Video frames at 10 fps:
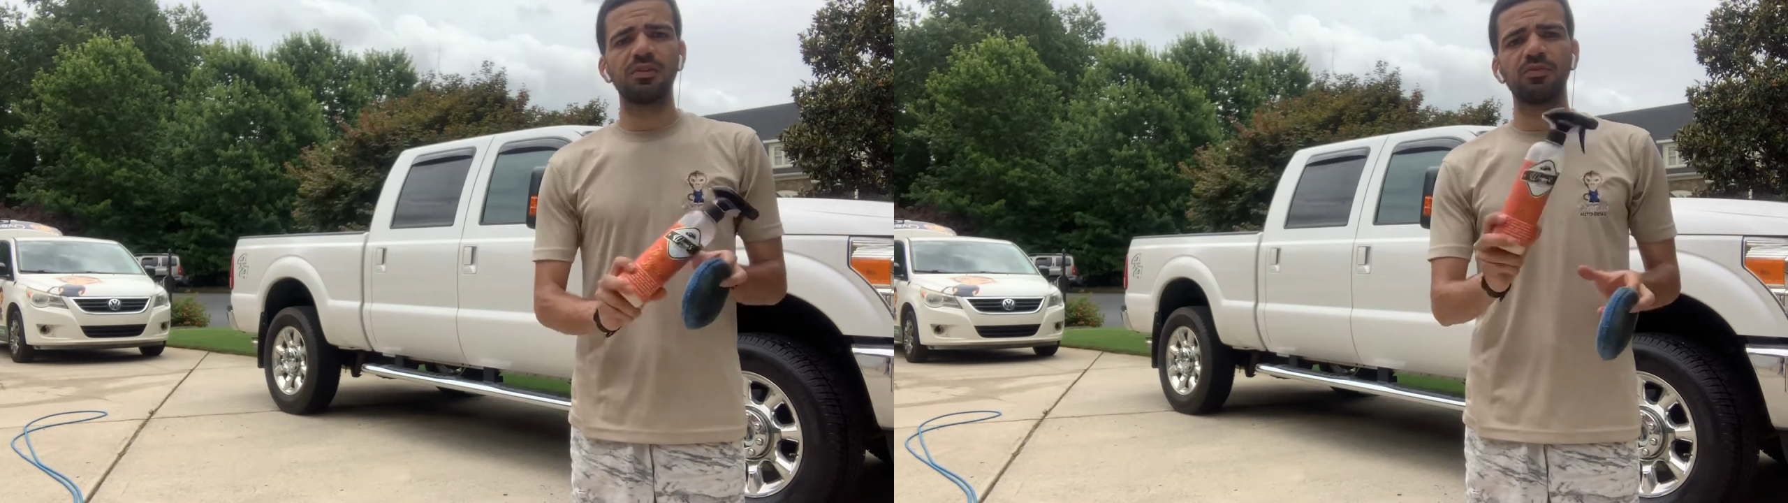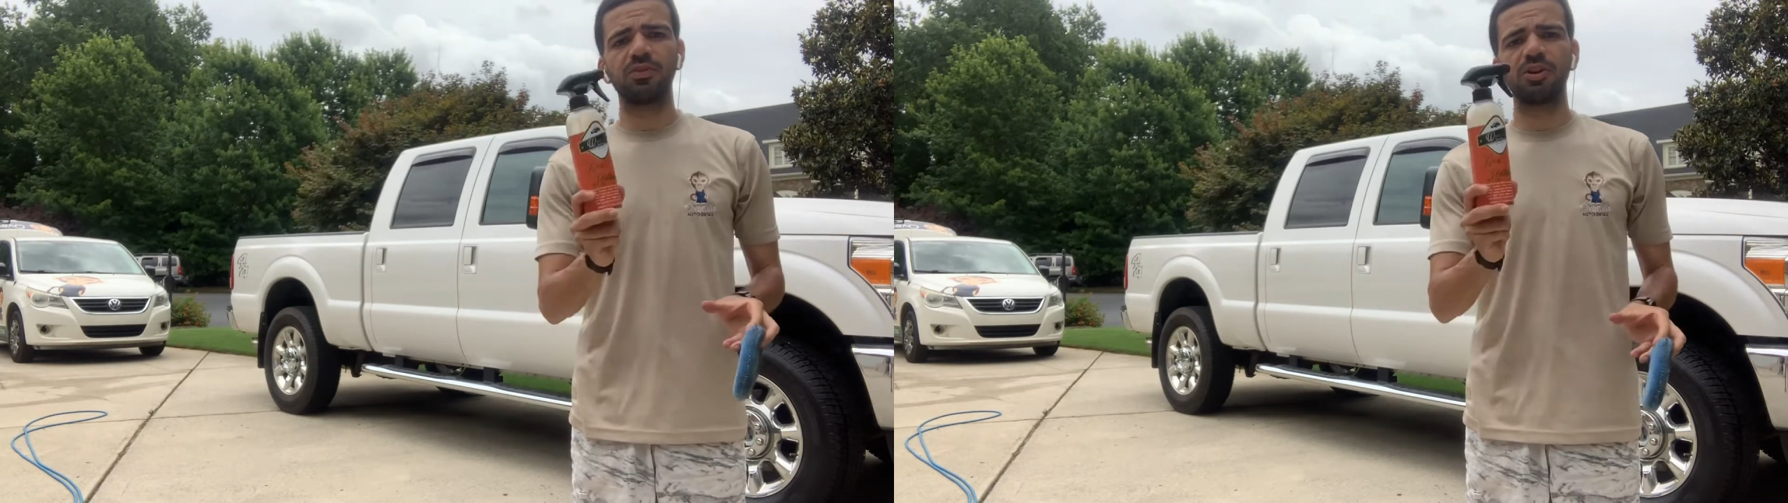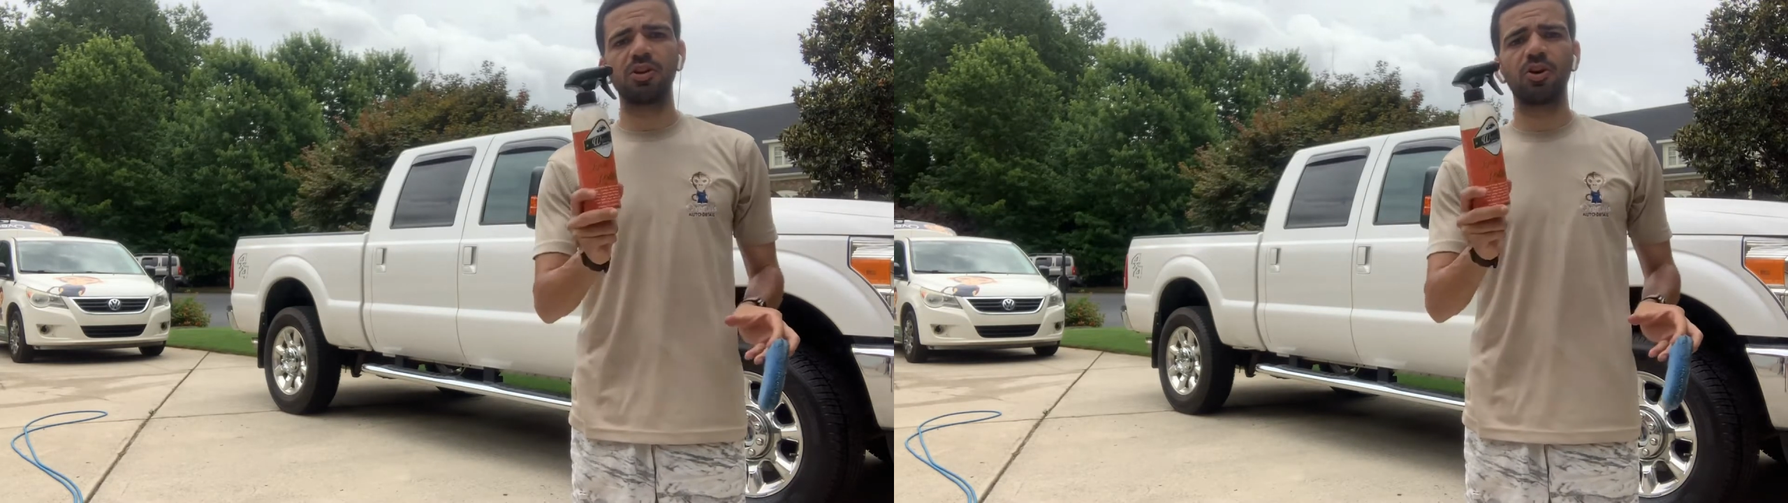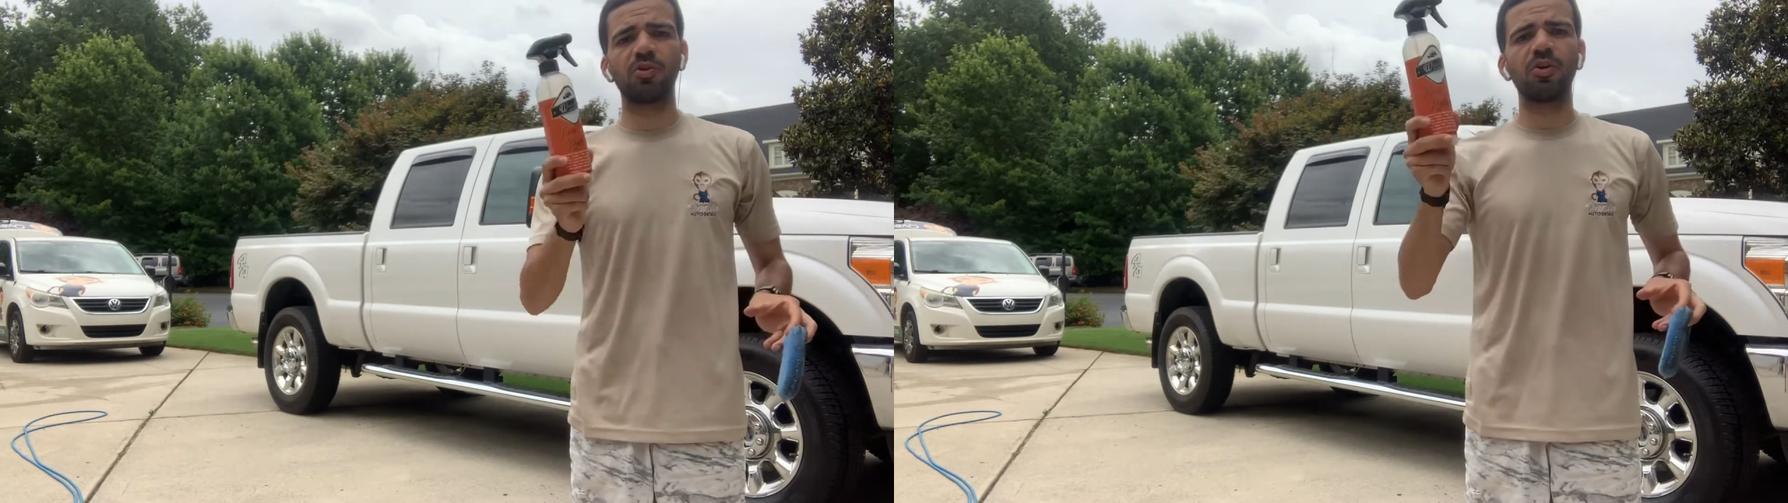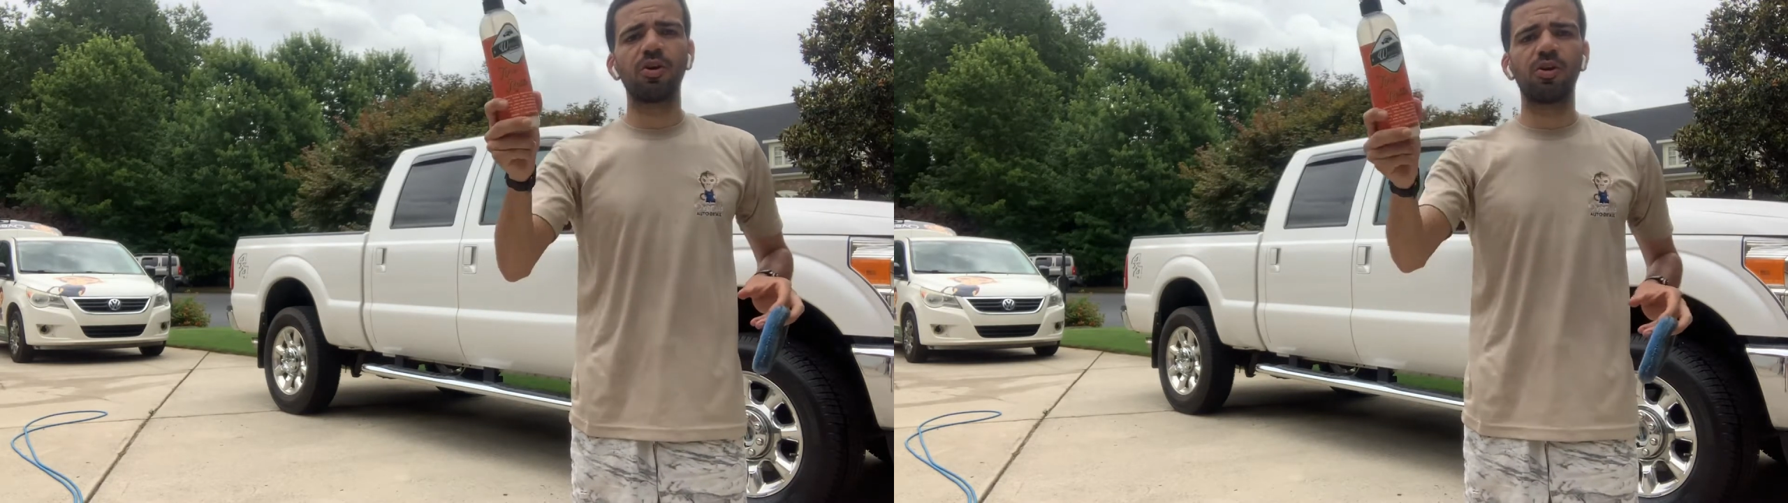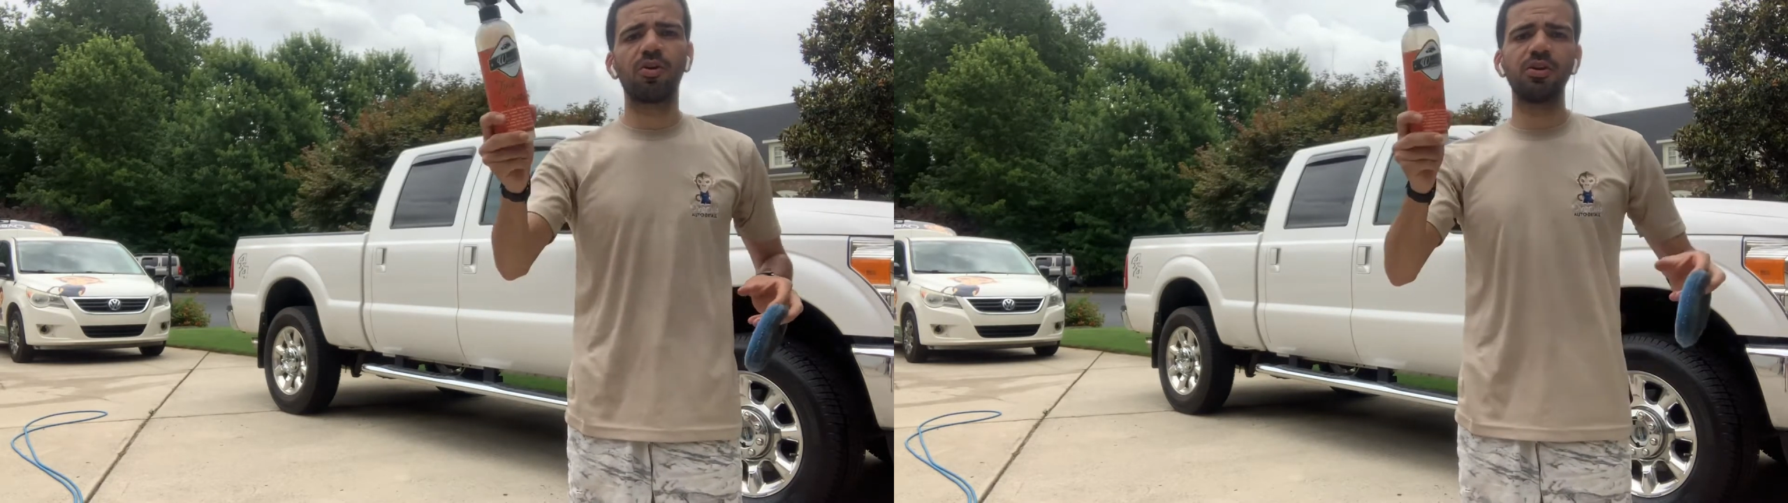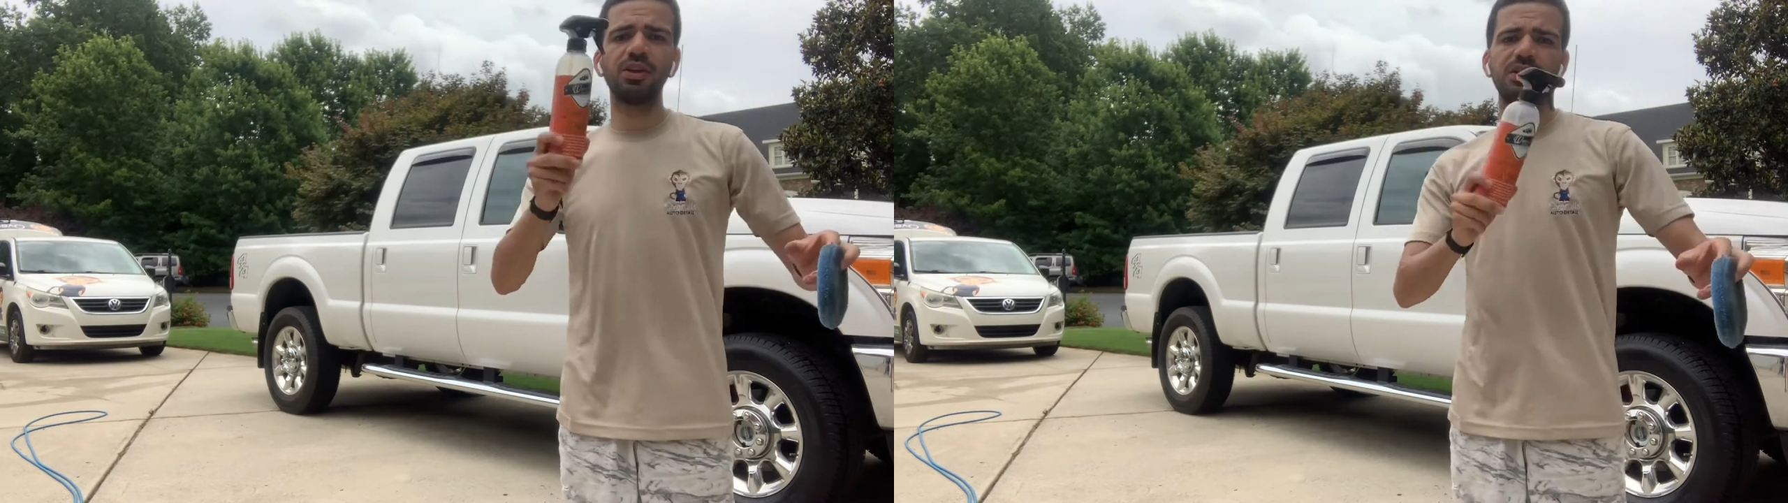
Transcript: video on